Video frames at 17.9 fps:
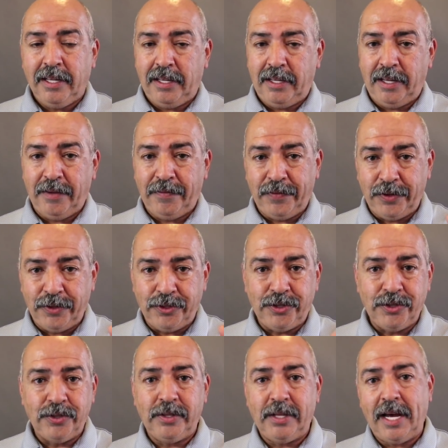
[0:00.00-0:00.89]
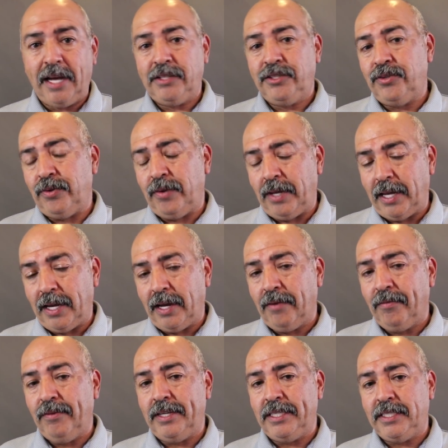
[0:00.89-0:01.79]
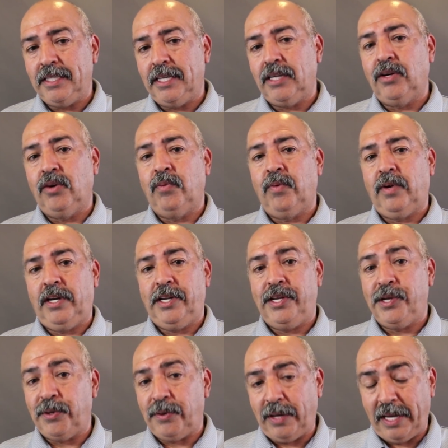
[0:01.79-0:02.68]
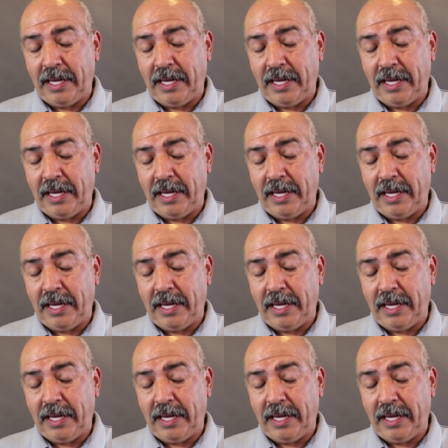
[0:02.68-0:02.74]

If you do that to every single one of your